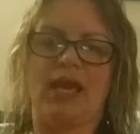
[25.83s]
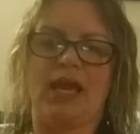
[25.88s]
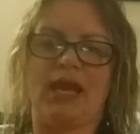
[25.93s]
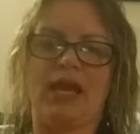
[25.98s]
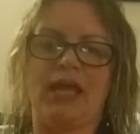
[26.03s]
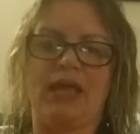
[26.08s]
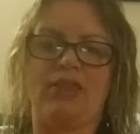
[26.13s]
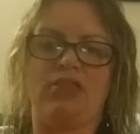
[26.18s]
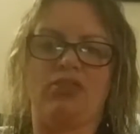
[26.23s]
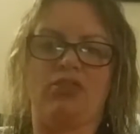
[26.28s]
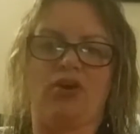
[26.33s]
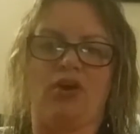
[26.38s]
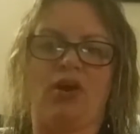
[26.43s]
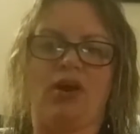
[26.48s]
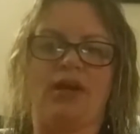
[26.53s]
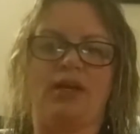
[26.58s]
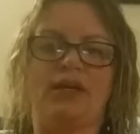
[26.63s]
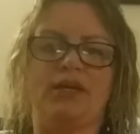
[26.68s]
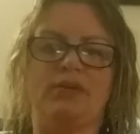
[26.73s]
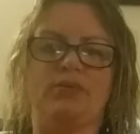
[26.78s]
and I
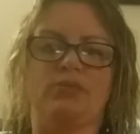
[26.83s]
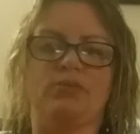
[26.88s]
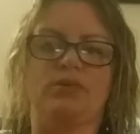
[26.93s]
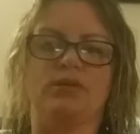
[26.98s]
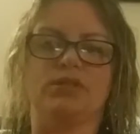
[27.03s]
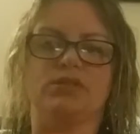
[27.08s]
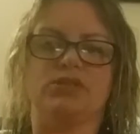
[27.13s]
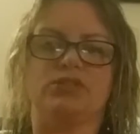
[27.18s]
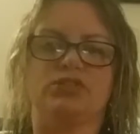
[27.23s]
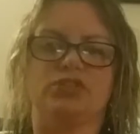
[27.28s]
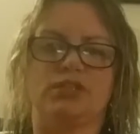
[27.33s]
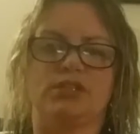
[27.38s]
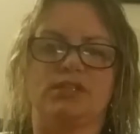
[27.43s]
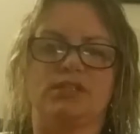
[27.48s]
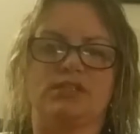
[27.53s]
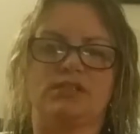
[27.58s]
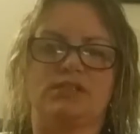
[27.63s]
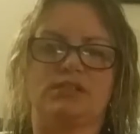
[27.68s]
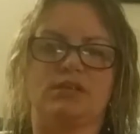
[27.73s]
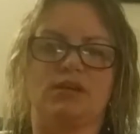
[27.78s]
thought it was
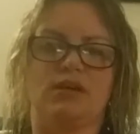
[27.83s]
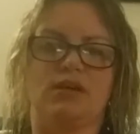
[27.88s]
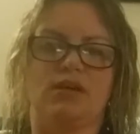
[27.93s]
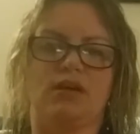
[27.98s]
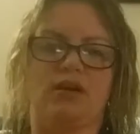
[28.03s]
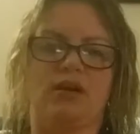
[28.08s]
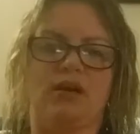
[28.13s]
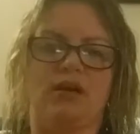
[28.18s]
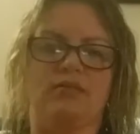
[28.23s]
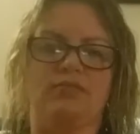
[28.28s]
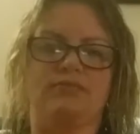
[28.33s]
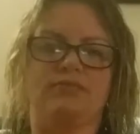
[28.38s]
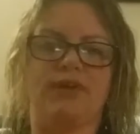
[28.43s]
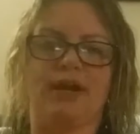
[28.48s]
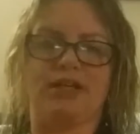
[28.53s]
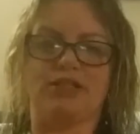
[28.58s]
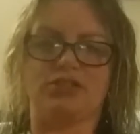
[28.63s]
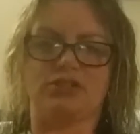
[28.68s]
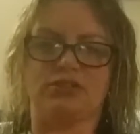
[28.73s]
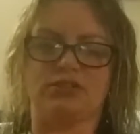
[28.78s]
just the
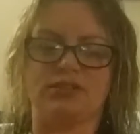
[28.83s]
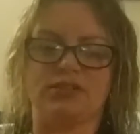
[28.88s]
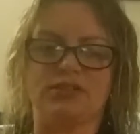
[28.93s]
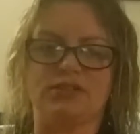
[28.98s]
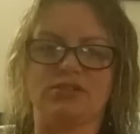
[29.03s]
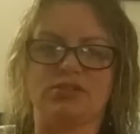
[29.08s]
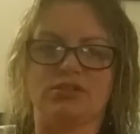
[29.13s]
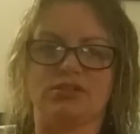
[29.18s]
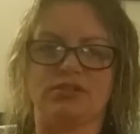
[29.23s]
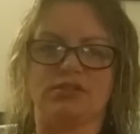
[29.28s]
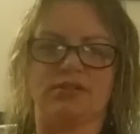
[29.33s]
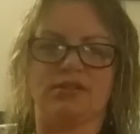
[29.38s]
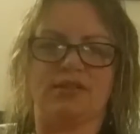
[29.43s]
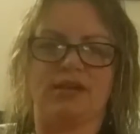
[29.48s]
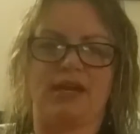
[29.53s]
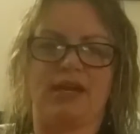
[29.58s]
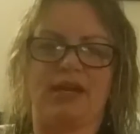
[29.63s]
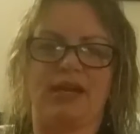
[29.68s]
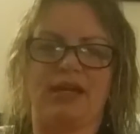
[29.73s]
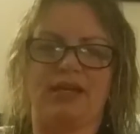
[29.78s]
vaginal insert
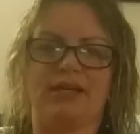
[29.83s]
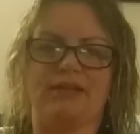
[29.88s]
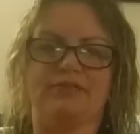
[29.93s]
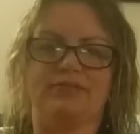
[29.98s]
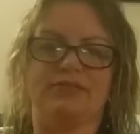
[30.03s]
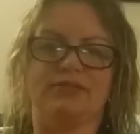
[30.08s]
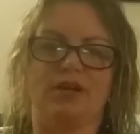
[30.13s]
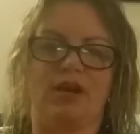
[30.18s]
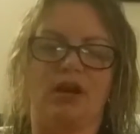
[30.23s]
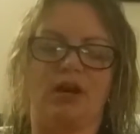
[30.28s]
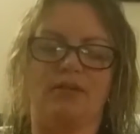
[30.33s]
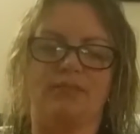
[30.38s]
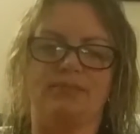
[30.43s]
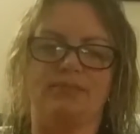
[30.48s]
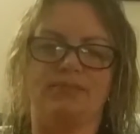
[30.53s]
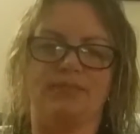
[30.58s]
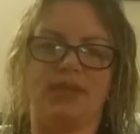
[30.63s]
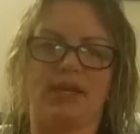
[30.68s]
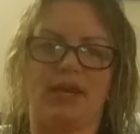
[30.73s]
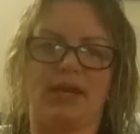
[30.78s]
that I have
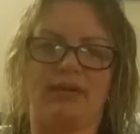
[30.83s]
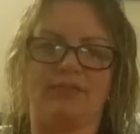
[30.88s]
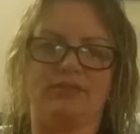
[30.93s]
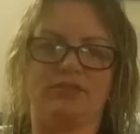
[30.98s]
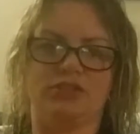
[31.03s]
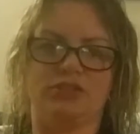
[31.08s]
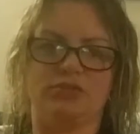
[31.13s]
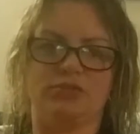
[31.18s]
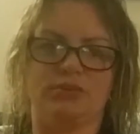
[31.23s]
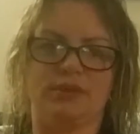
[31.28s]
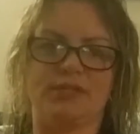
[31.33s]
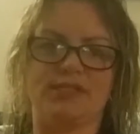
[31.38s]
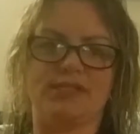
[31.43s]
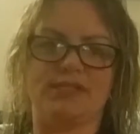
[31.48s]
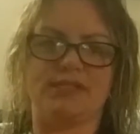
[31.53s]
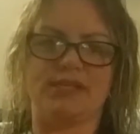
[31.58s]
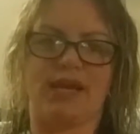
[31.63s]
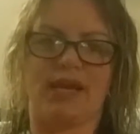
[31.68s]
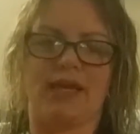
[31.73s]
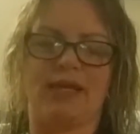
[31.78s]
to do twice
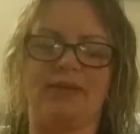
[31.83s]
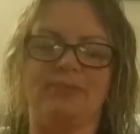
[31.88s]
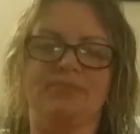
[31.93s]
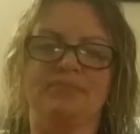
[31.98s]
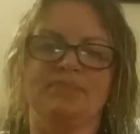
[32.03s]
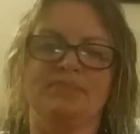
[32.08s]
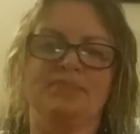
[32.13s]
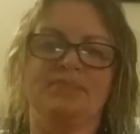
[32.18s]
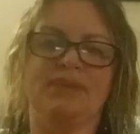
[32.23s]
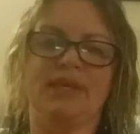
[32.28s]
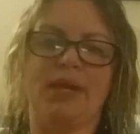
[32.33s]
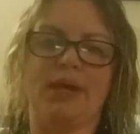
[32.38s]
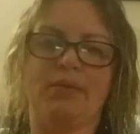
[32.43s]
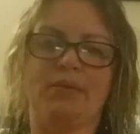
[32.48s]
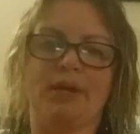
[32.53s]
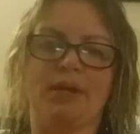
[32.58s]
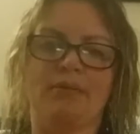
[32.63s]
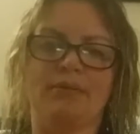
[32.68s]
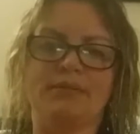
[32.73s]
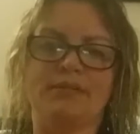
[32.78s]
a day. And
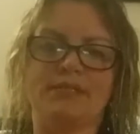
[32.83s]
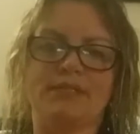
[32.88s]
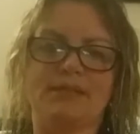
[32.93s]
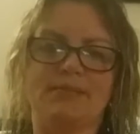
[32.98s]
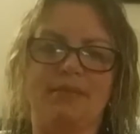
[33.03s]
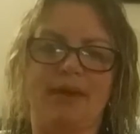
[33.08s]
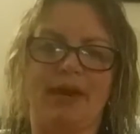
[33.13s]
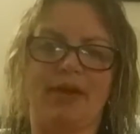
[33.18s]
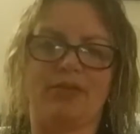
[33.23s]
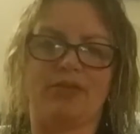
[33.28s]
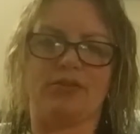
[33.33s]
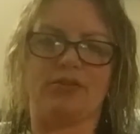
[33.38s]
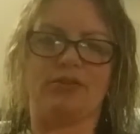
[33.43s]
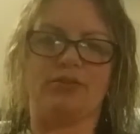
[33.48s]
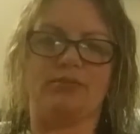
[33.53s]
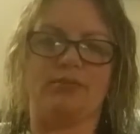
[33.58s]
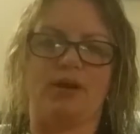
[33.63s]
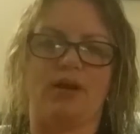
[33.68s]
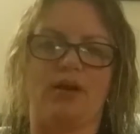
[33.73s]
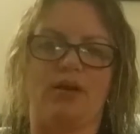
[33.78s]
when I went to the
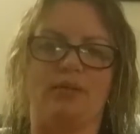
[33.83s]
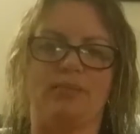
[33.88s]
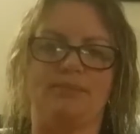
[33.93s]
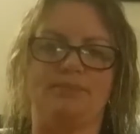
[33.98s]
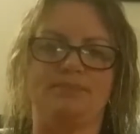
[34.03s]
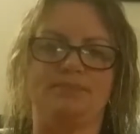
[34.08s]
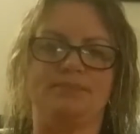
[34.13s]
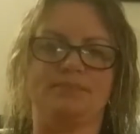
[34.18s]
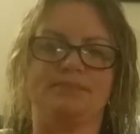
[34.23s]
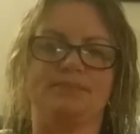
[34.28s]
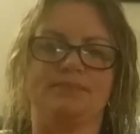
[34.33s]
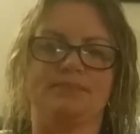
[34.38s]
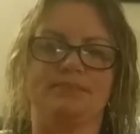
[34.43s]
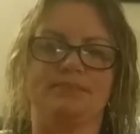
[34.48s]
bathroom,